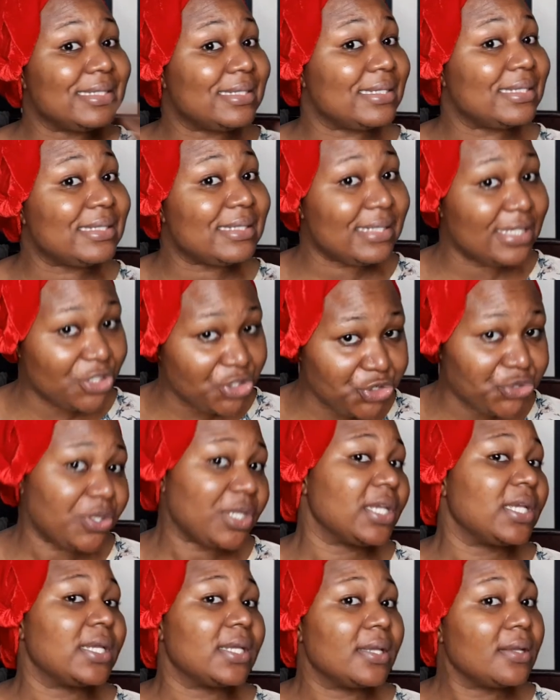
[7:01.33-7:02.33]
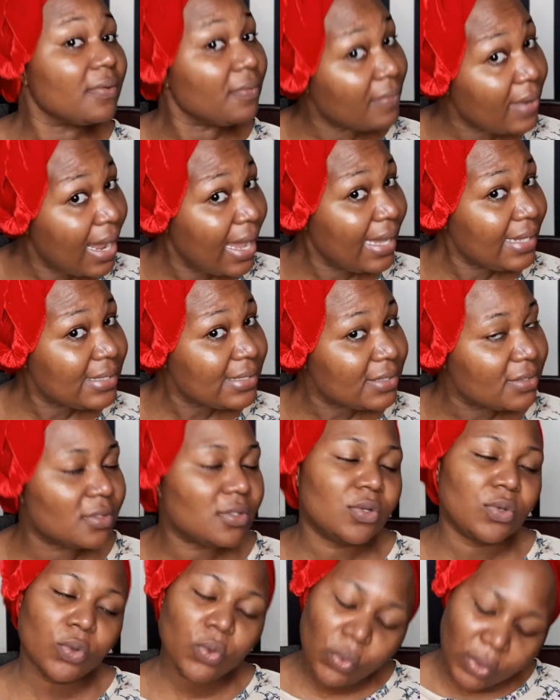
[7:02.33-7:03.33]
the citric, right?
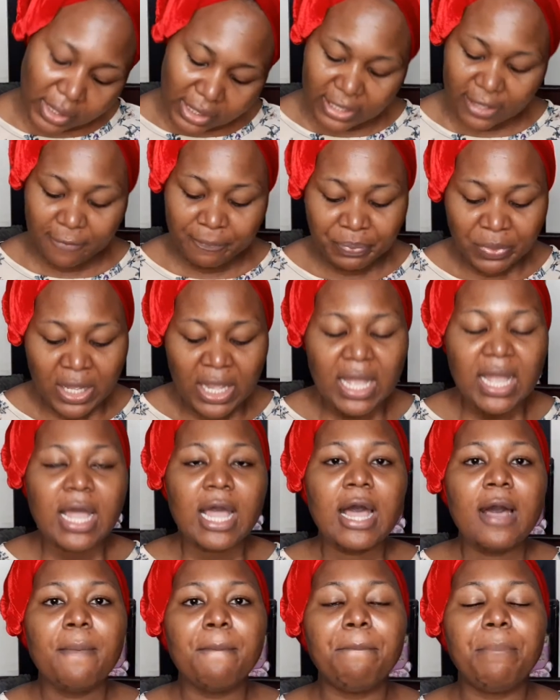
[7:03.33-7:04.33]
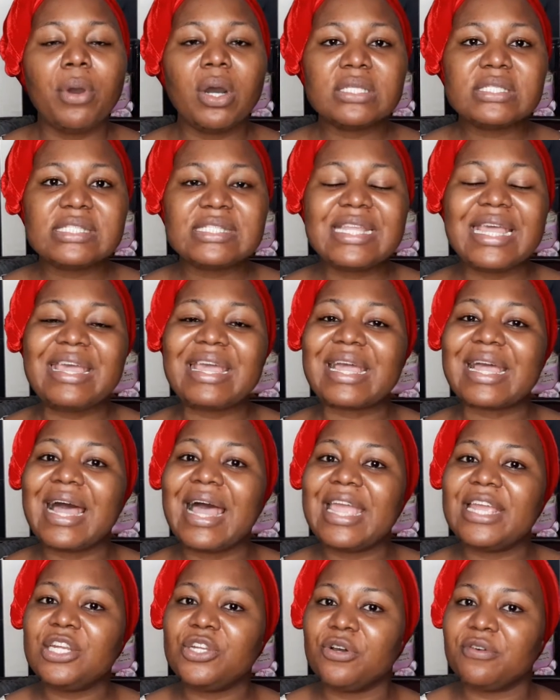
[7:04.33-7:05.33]
Okay, but they
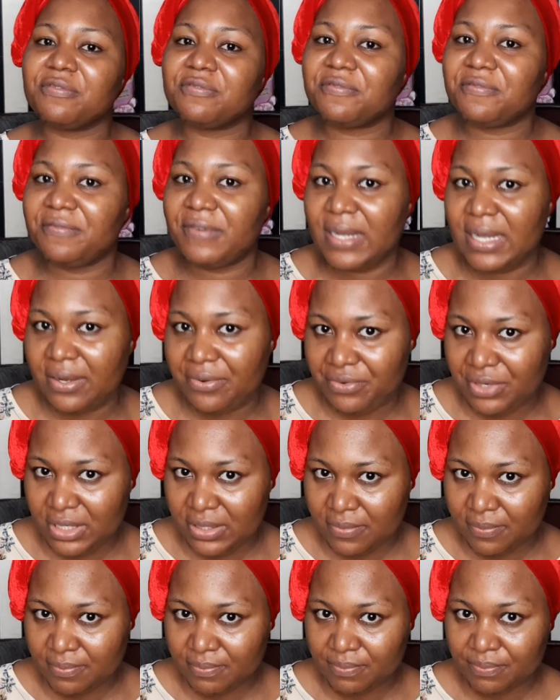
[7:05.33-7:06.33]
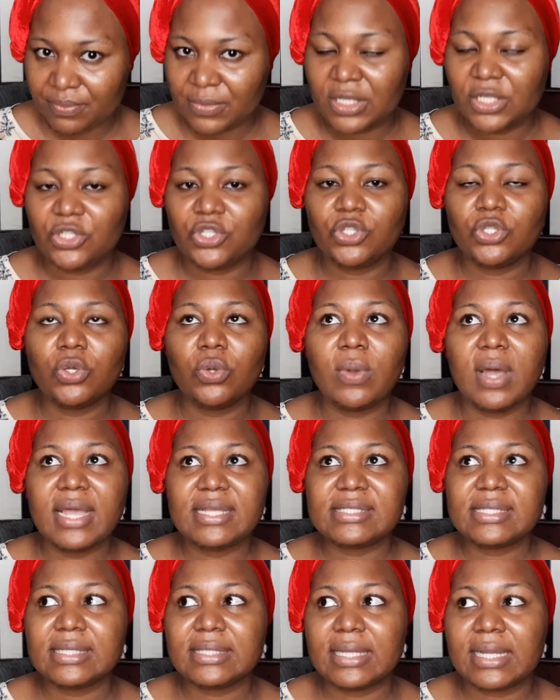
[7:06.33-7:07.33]
kind of vary. Do you know why I
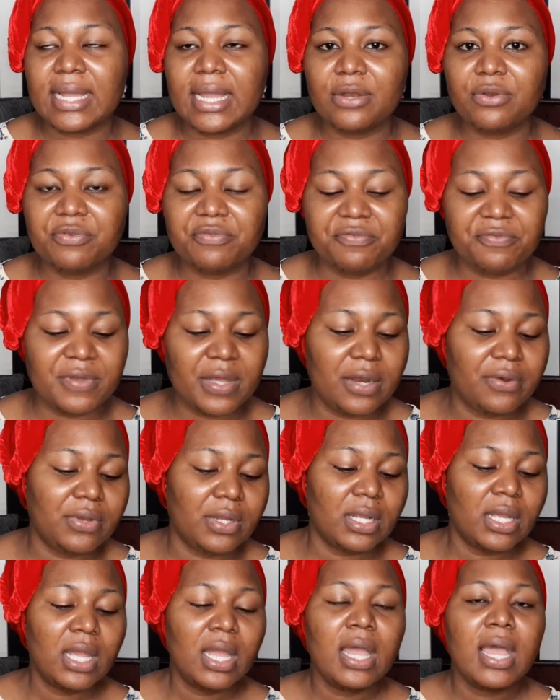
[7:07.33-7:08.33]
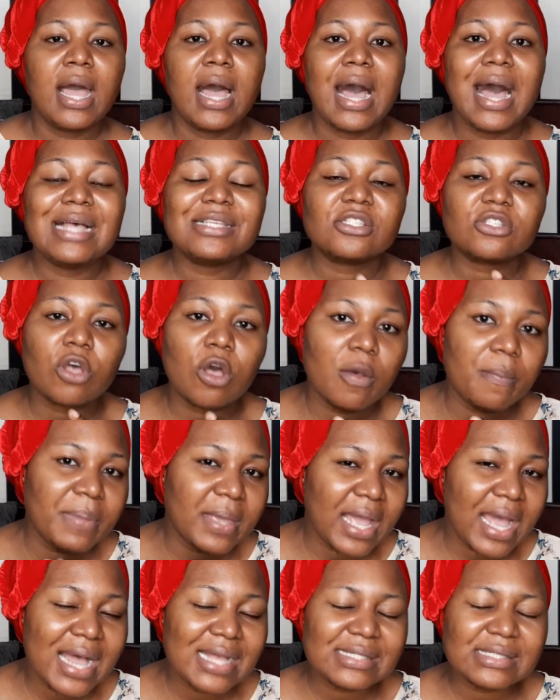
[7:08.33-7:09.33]
said they kind of vary?
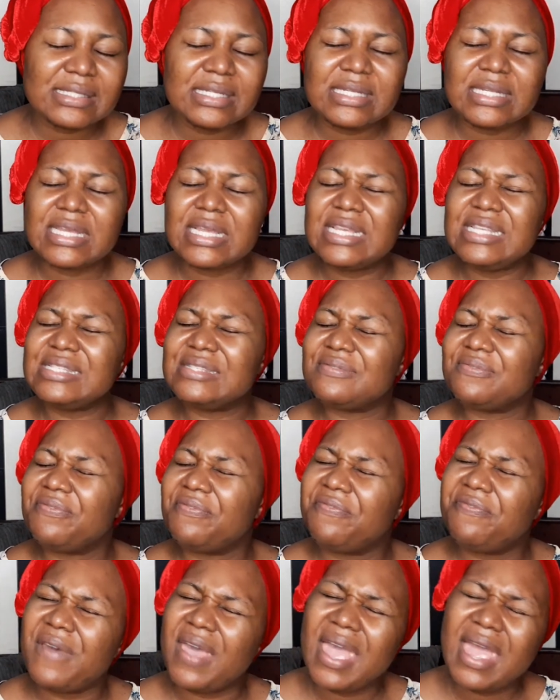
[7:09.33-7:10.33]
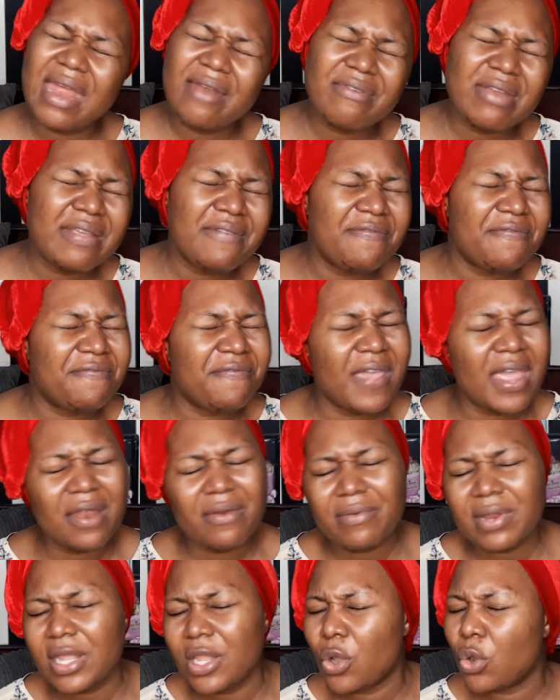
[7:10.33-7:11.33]
Ascorbic acid is very,
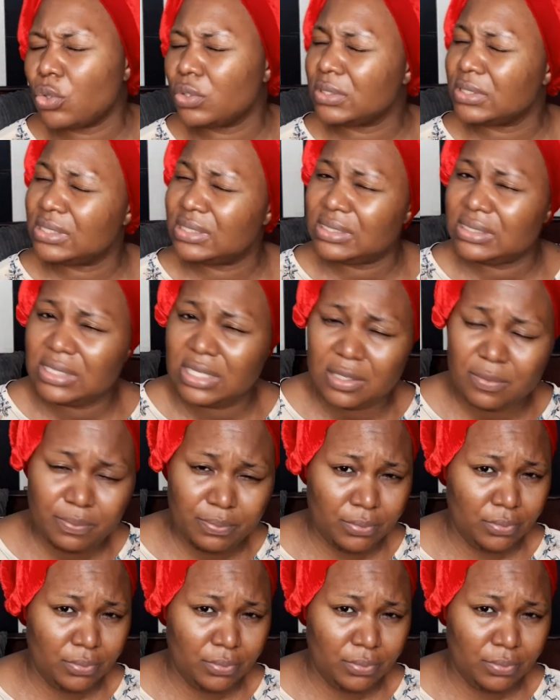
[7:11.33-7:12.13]
very unstable,